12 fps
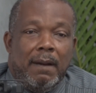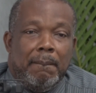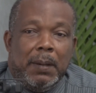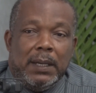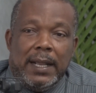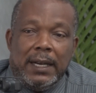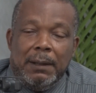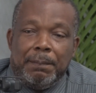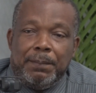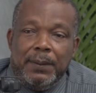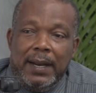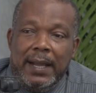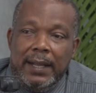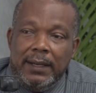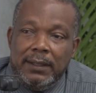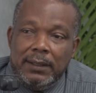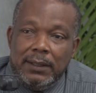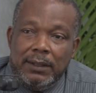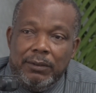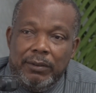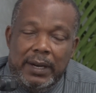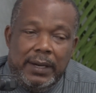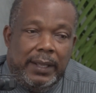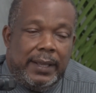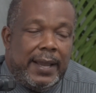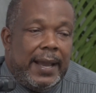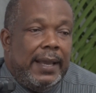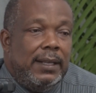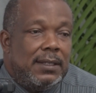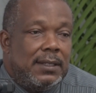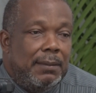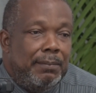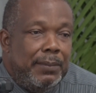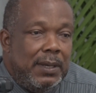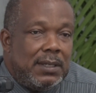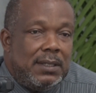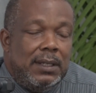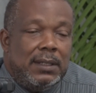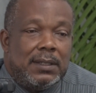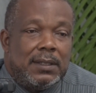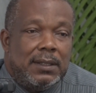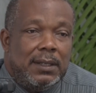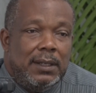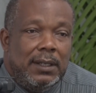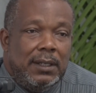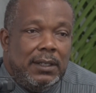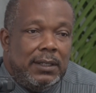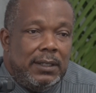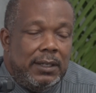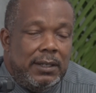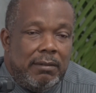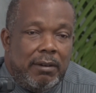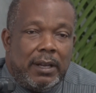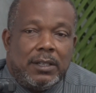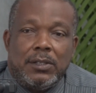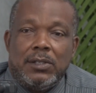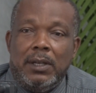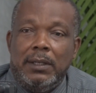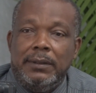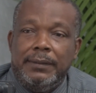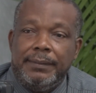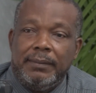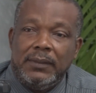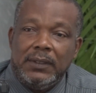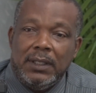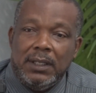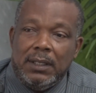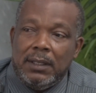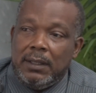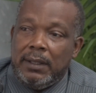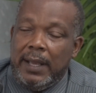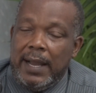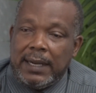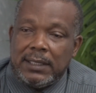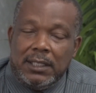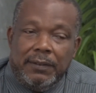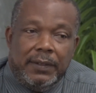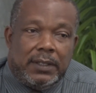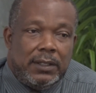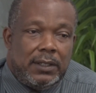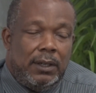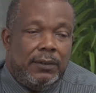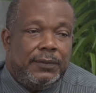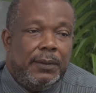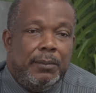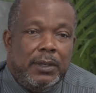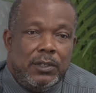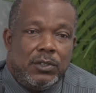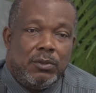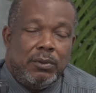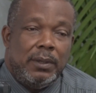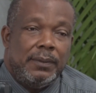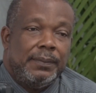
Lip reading: but that the plan really guides the business, the direction, the activities of the ministry.